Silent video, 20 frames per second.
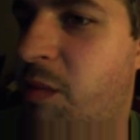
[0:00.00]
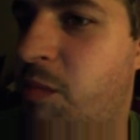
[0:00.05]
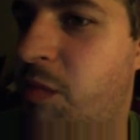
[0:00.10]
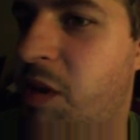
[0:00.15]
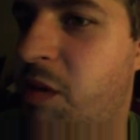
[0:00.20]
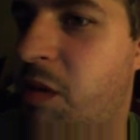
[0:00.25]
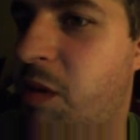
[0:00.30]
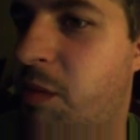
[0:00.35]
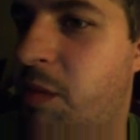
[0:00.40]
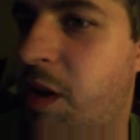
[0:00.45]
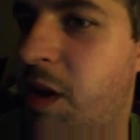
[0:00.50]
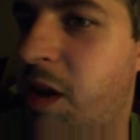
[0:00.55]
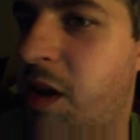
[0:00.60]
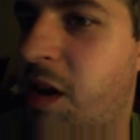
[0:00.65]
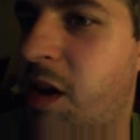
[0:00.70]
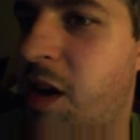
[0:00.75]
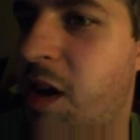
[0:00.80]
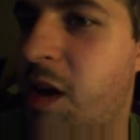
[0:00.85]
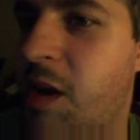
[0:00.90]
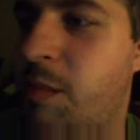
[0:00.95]
profile in
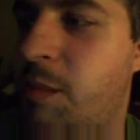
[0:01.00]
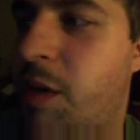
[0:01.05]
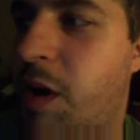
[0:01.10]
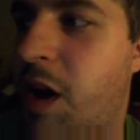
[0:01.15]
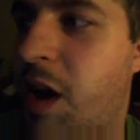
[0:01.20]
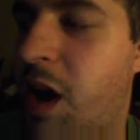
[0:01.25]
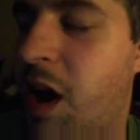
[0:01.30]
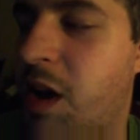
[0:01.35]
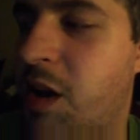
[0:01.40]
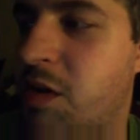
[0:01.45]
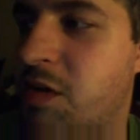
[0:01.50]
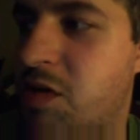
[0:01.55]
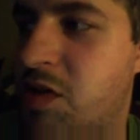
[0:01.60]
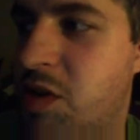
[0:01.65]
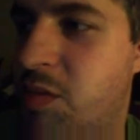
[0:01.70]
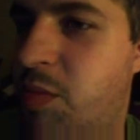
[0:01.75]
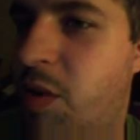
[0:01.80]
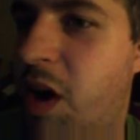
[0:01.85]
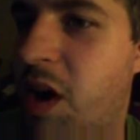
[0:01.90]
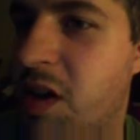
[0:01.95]
MimiBee,
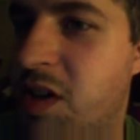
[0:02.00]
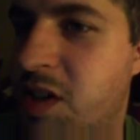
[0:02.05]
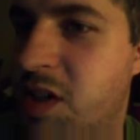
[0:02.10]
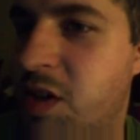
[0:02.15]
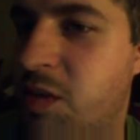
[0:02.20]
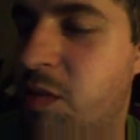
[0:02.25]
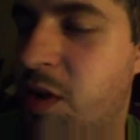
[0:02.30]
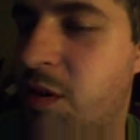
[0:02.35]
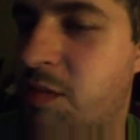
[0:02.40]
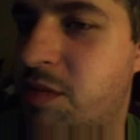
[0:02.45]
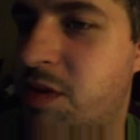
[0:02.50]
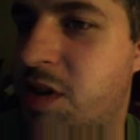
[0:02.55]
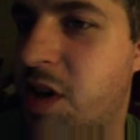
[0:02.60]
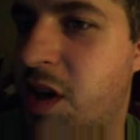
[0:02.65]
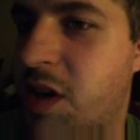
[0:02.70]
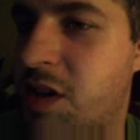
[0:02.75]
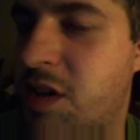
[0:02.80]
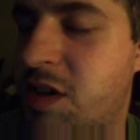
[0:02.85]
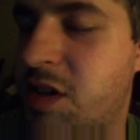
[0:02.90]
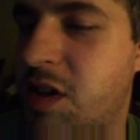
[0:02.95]
but I used a
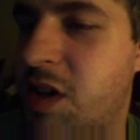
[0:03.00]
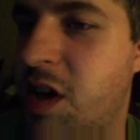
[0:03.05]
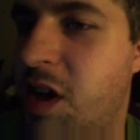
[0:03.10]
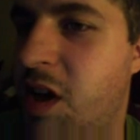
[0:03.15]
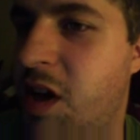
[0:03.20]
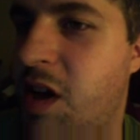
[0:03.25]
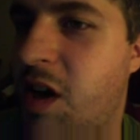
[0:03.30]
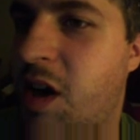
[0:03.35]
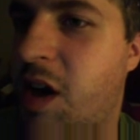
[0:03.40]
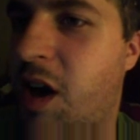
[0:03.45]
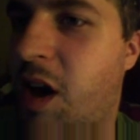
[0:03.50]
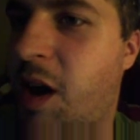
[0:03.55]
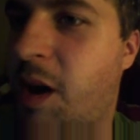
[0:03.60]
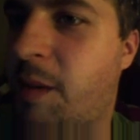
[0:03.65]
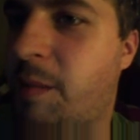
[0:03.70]
proxy website